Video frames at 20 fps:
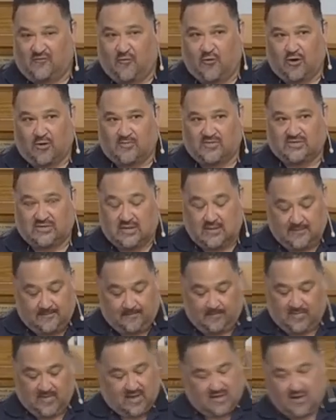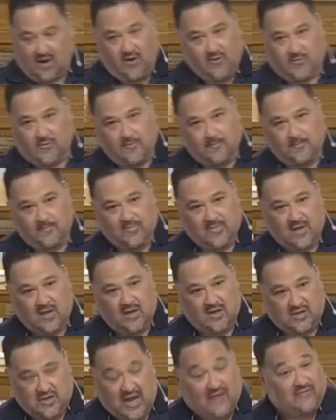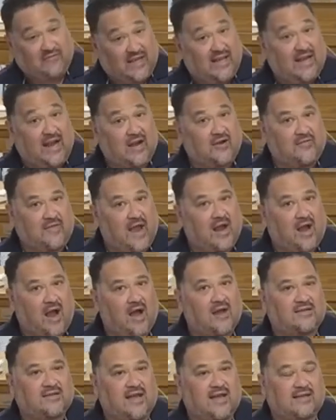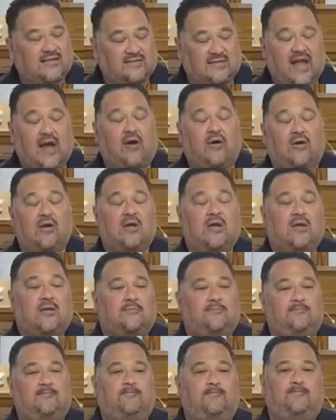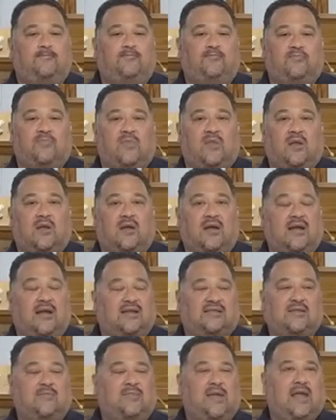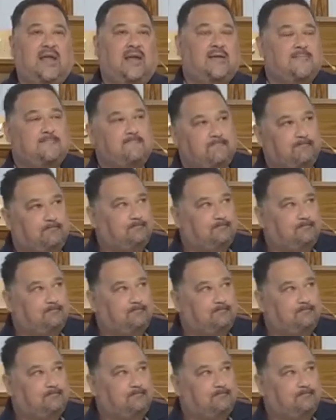forms. No, you have to get out of that context. Now, it doesn't mean,